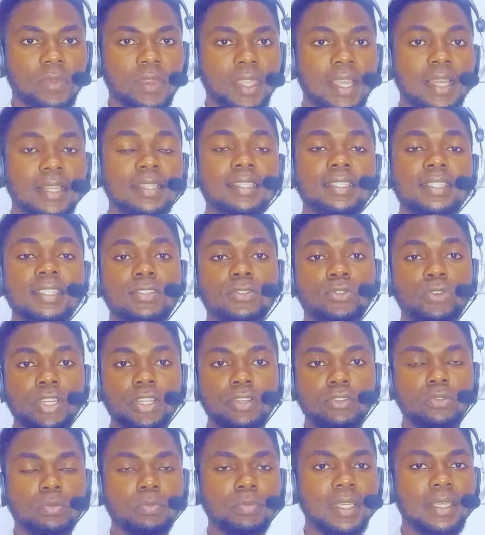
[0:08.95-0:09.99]
And this is
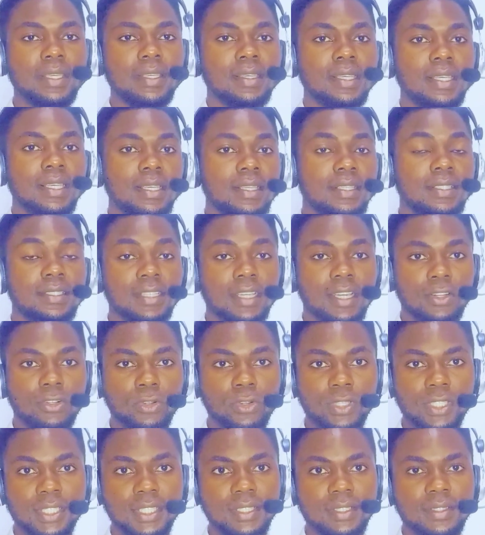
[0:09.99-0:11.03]
going to be
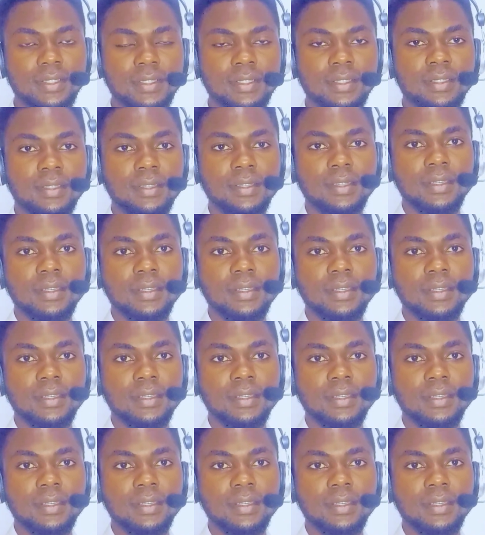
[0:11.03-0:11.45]
steatosis.